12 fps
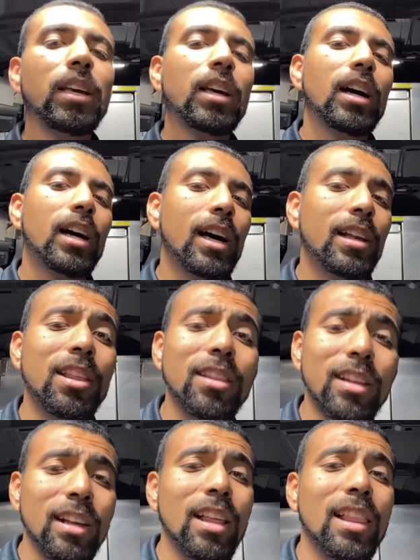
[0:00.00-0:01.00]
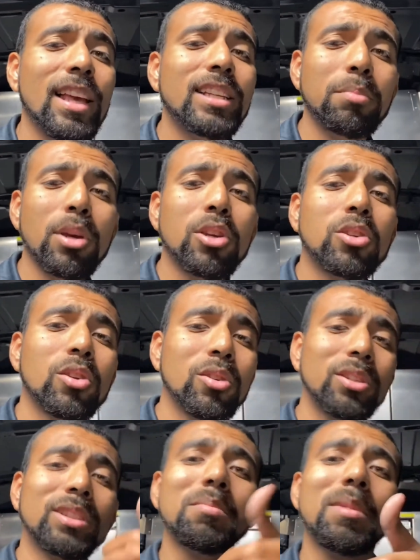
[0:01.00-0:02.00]
Uh, nonetheless, make sure
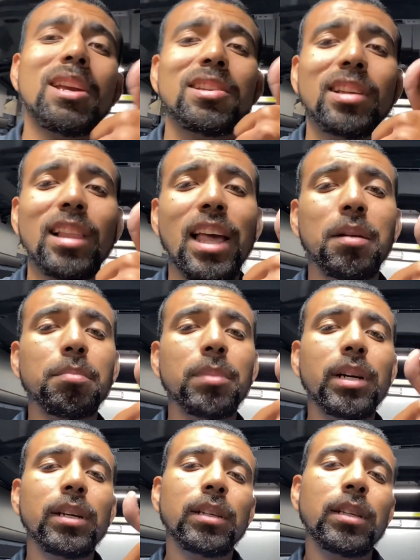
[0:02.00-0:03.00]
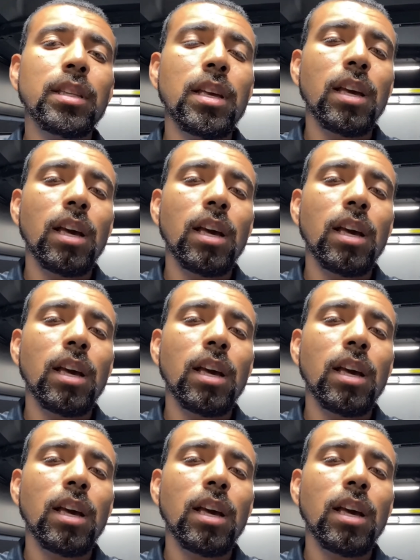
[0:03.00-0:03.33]
you smash the like button,